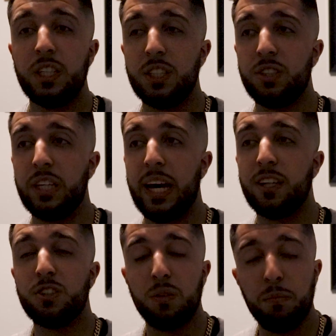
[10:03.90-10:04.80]
is
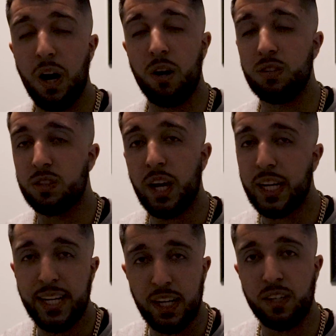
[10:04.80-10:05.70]
that tomorrow is
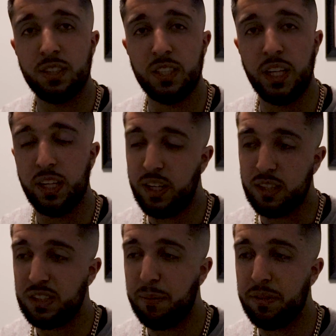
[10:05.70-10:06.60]
not guaranteed, and
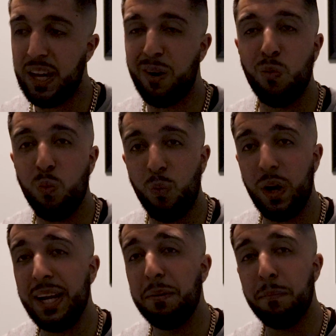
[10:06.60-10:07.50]
on top of that,
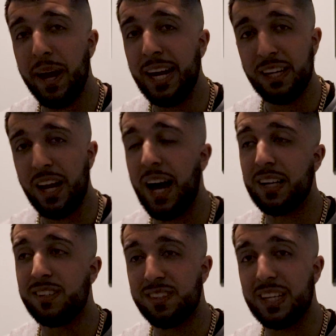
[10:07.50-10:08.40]
we may
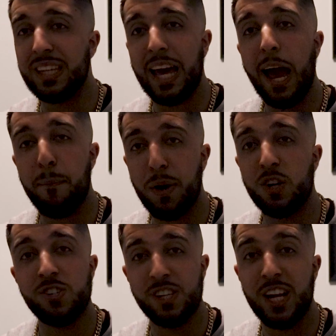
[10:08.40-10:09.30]
not see that
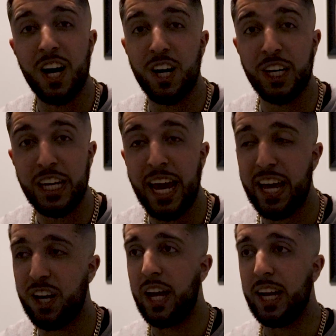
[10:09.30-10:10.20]
person
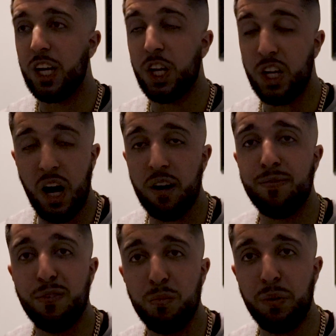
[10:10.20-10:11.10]
again. Like, God
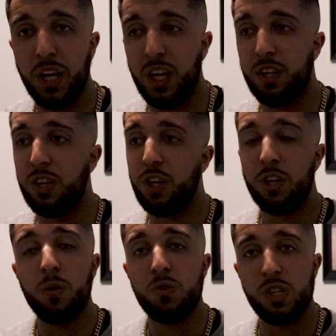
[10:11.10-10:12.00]
forbid
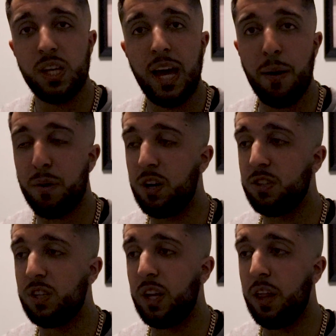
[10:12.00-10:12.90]
you see that
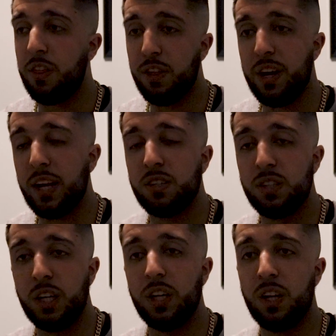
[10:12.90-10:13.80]
person and then the next
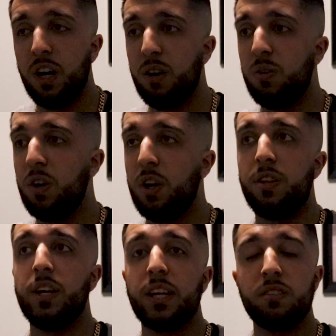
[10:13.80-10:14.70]
thing you know,
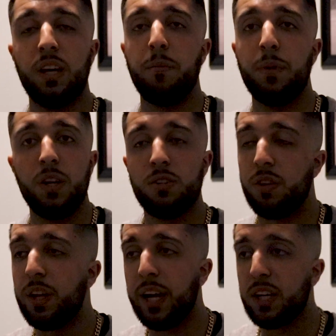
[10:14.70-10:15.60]
the next 10 minutes
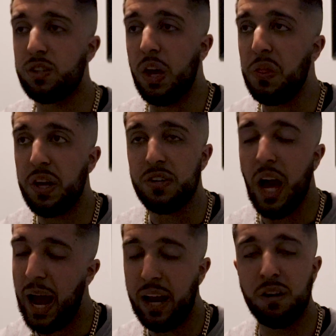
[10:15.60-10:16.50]
or the next day, they
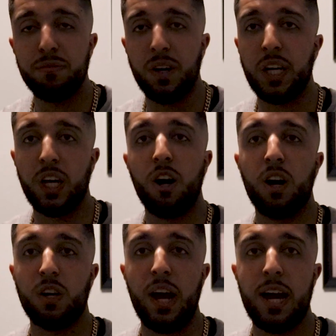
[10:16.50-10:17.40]
die in a fucking
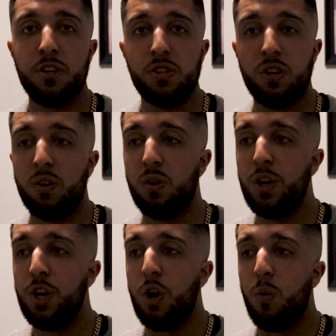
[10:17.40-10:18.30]
car crash. So
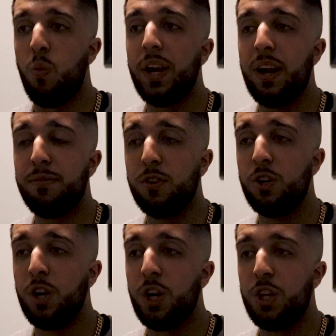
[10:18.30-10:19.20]

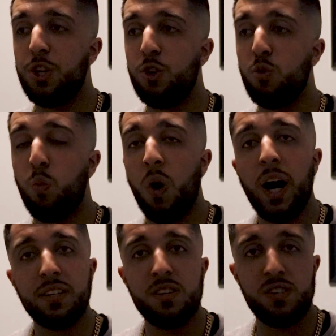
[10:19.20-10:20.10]
whatever you
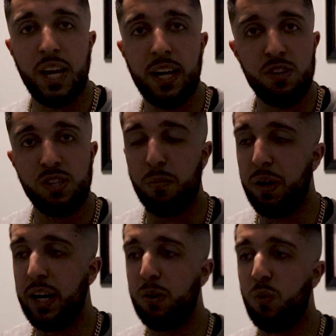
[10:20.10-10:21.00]
want to say to
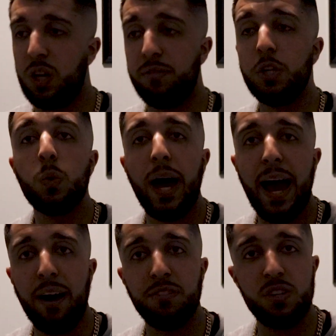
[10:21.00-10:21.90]
somebody, whatever you
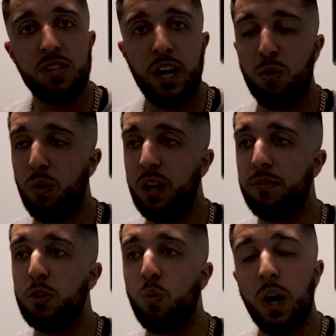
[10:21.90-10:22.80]
have to say or
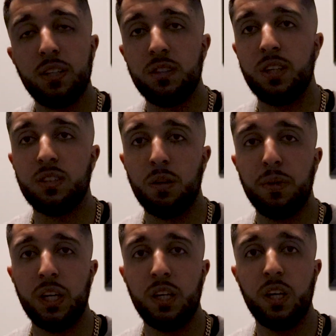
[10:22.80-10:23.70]
whatever you want to tell
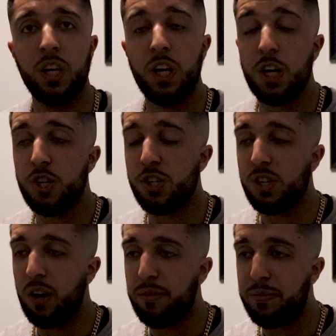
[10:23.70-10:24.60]
somebody,
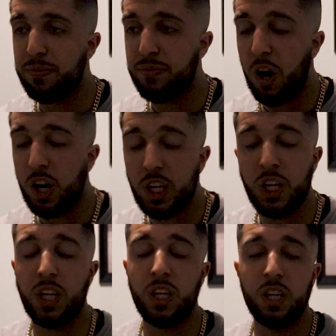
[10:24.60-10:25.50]
just
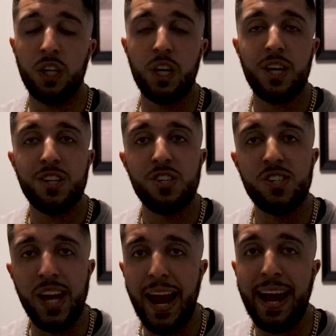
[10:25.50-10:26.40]
fucking
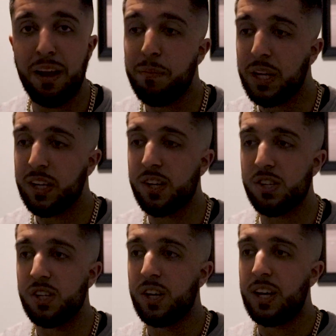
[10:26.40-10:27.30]
say it,
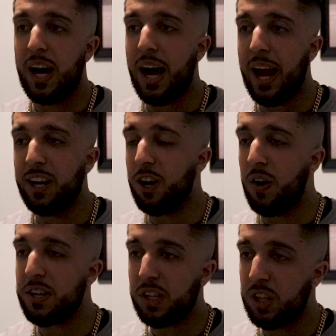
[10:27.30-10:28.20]
because I
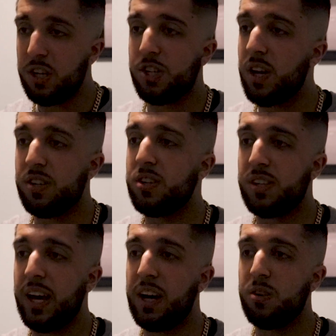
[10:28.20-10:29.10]
know, as cliche as it
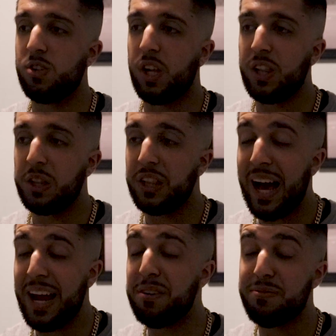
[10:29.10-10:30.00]
sounds,
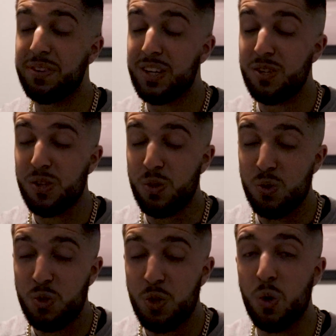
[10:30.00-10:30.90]
life is
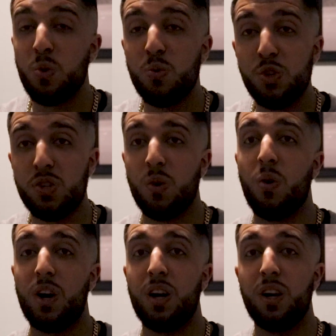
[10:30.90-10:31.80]
too
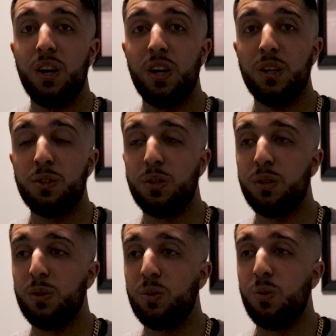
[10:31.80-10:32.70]
short
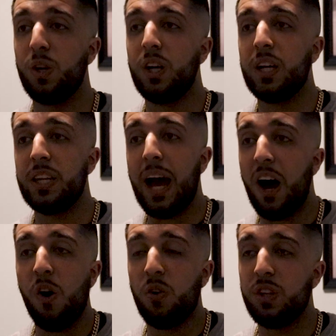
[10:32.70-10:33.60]
to
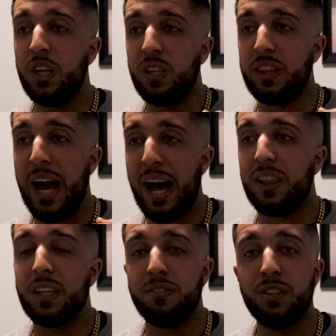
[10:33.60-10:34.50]
not only
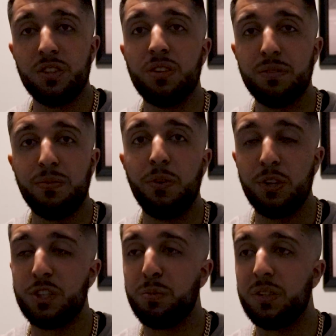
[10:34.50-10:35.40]
not live it to the
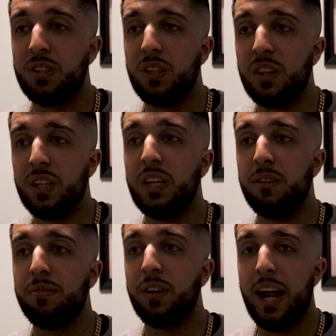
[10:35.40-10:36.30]
fullest, but to
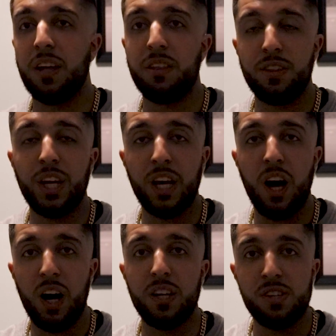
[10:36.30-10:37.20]
leave anything
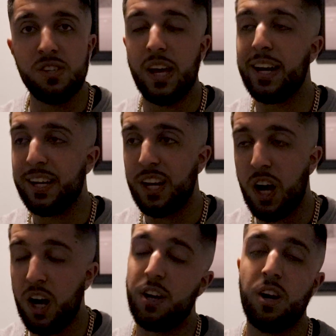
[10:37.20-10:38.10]
unsaid and
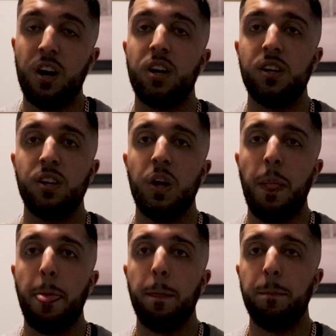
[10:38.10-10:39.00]

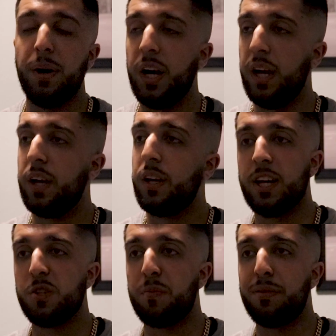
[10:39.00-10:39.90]
unheard. But
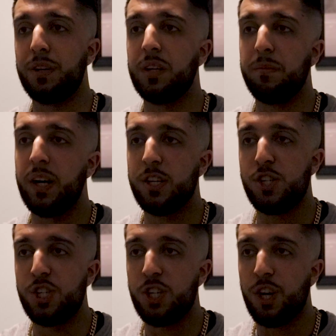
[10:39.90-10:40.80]
that's pretty
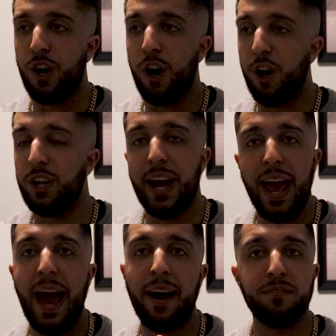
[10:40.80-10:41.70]
much all I
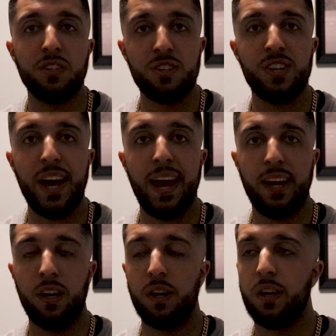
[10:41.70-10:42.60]
have to say.